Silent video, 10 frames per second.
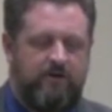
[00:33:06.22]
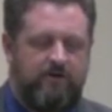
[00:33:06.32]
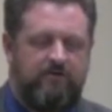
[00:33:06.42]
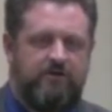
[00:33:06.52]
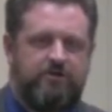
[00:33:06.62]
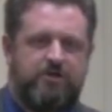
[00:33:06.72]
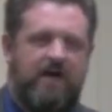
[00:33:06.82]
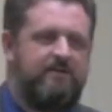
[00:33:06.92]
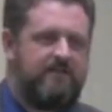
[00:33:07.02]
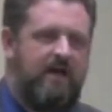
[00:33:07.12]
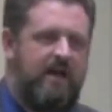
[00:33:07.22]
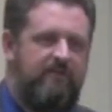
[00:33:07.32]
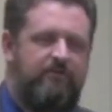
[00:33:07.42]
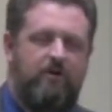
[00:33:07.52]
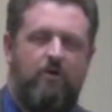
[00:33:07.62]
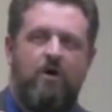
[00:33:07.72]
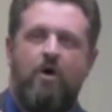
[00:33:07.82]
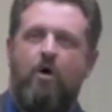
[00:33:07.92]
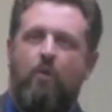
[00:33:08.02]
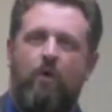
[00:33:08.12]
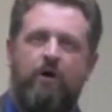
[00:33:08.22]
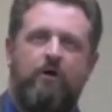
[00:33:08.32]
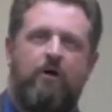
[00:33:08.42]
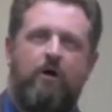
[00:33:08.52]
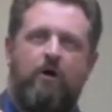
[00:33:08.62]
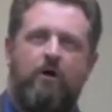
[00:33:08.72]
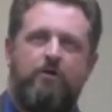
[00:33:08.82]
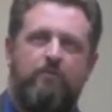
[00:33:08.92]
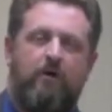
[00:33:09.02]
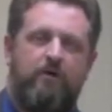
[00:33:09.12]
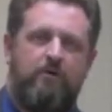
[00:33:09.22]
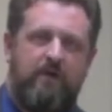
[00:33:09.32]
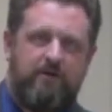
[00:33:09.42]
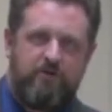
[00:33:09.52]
uh, your, your child's life, you know, what are, are, are you, are you,